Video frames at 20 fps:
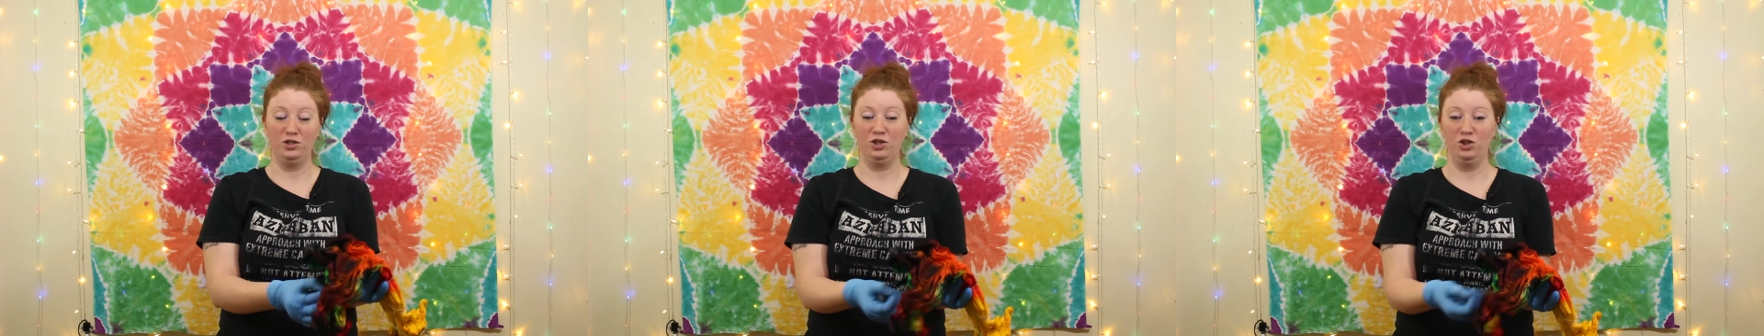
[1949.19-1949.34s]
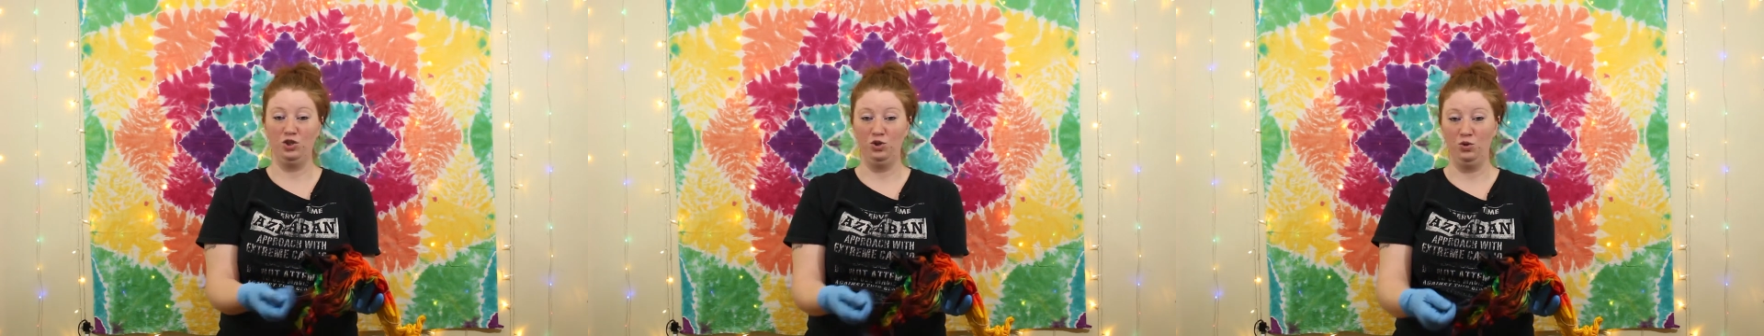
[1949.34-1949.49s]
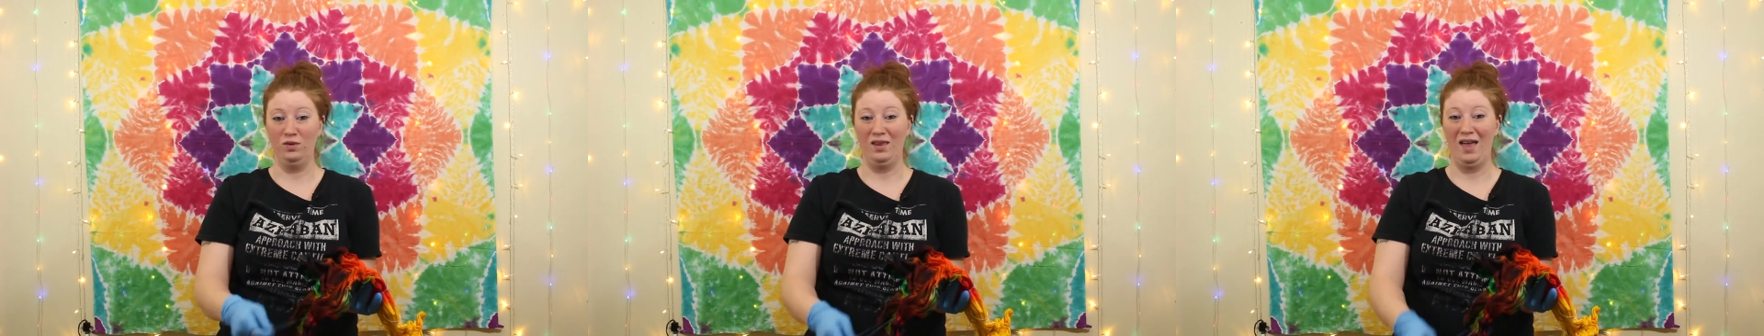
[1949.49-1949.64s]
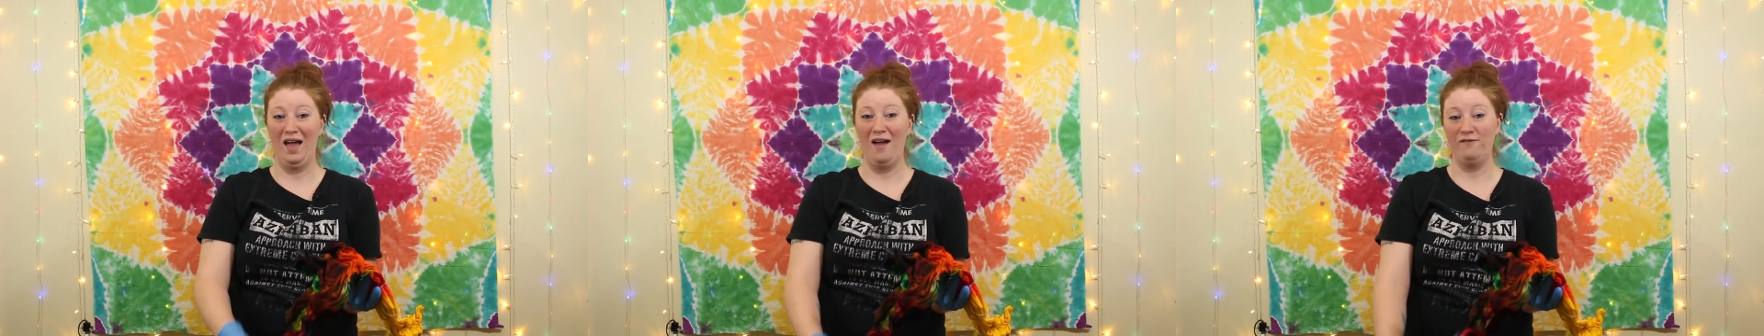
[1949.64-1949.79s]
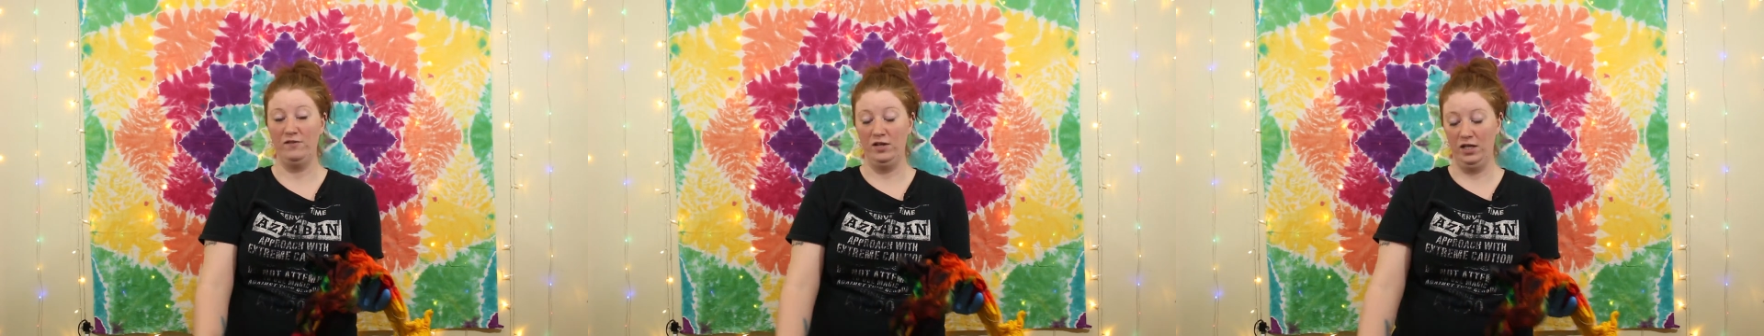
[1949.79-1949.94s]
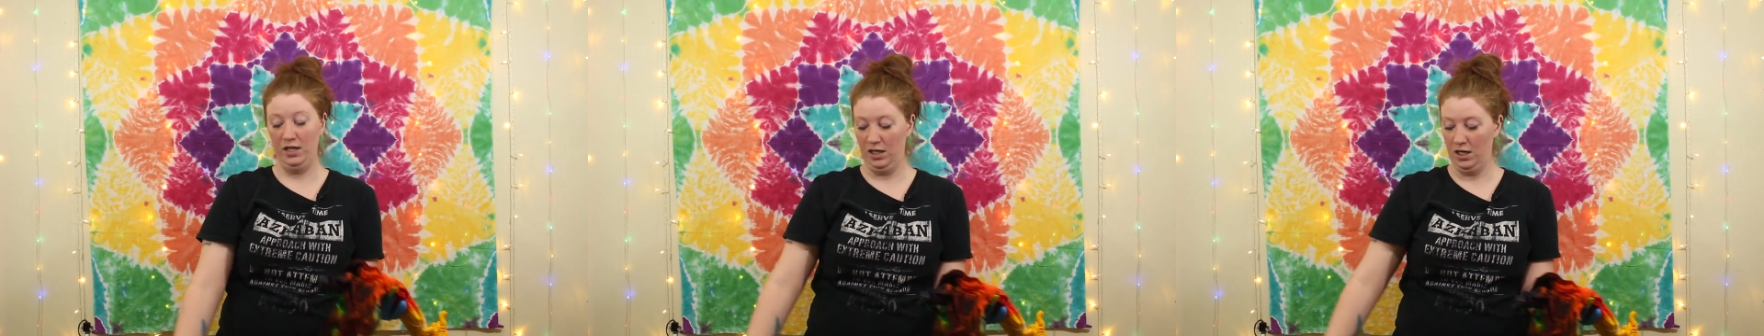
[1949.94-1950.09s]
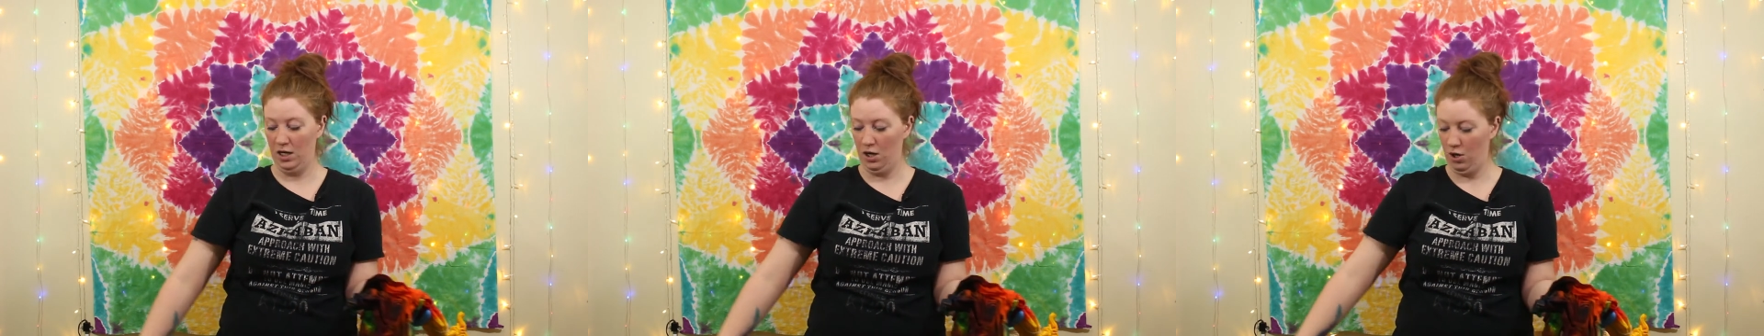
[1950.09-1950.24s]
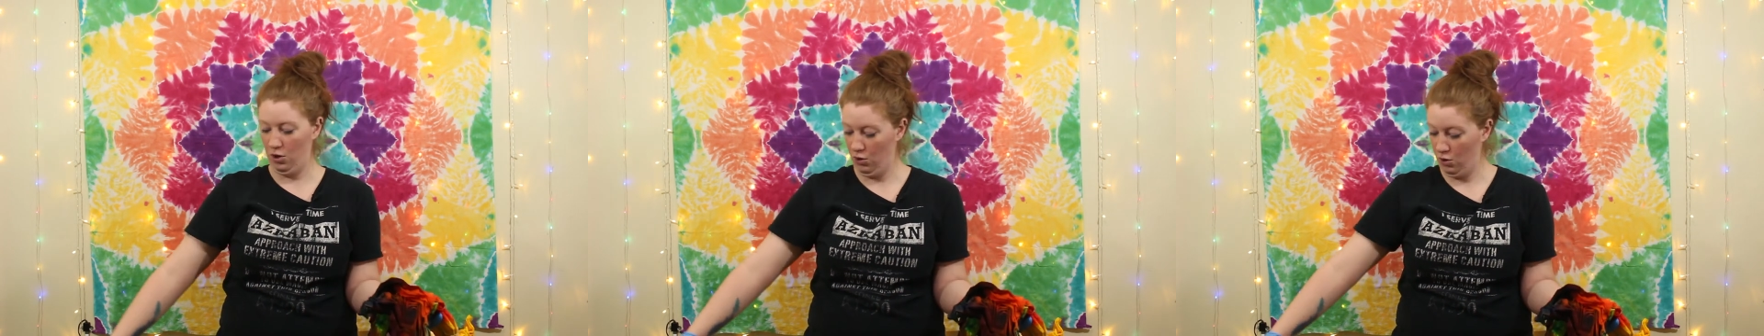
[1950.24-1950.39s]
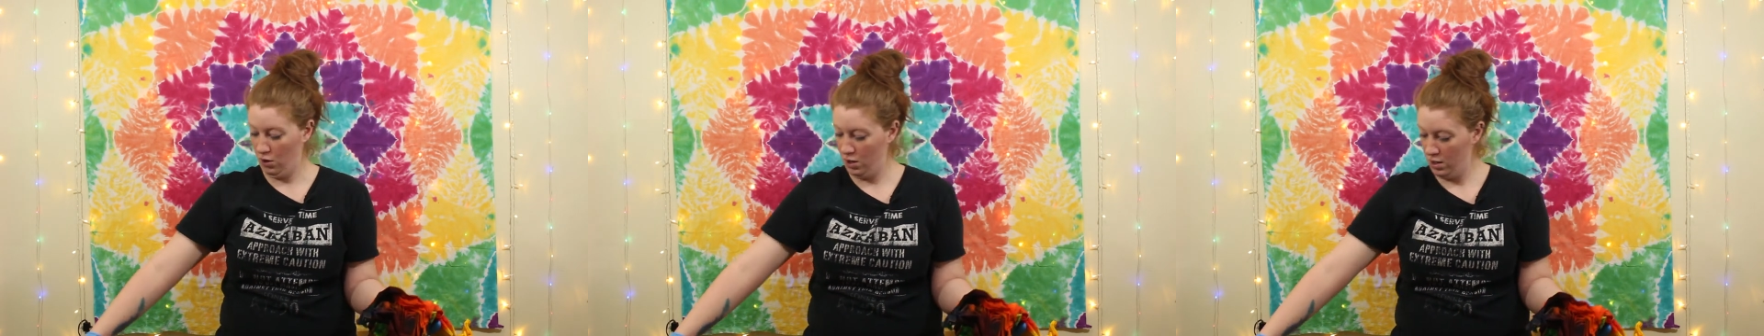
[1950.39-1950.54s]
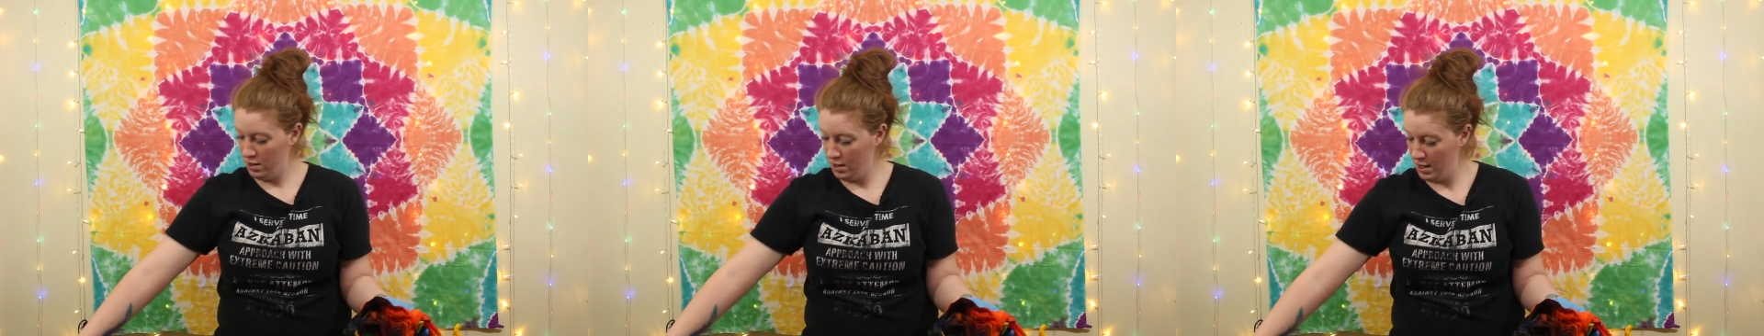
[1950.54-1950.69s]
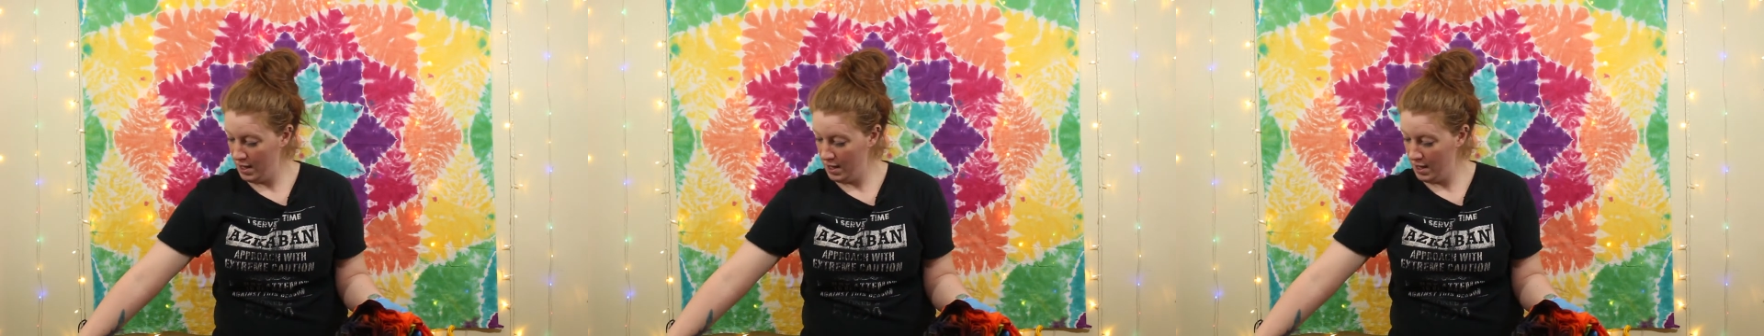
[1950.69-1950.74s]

to do that video